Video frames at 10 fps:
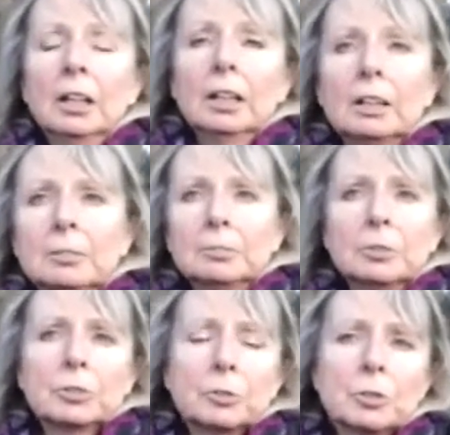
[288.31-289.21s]

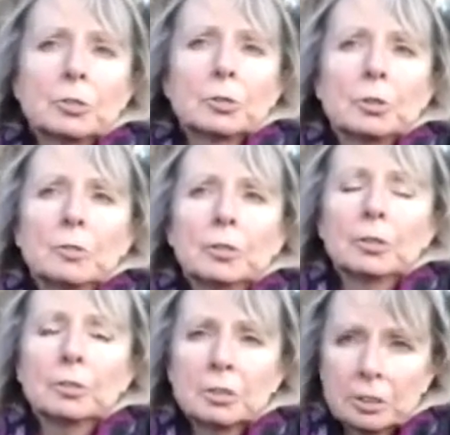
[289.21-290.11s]
what sort of soil you've got.